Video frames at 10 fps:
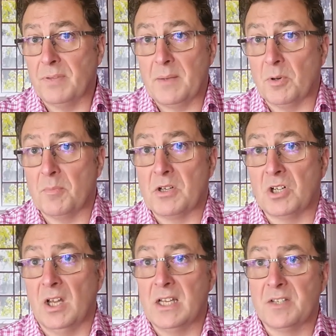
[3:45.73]
People are most
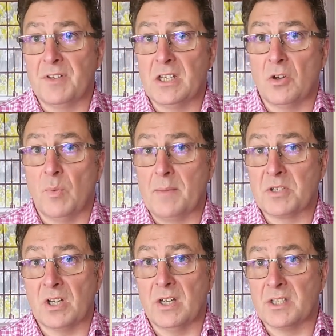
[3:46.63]
likely to be a
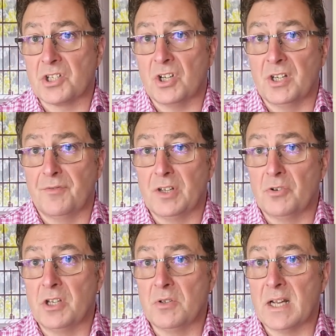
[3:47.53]
website and sign for your
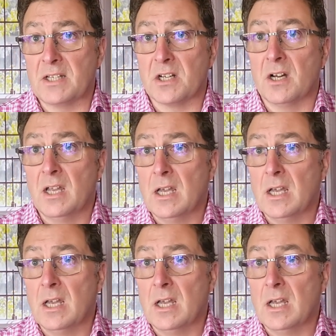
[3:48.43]
newsletter.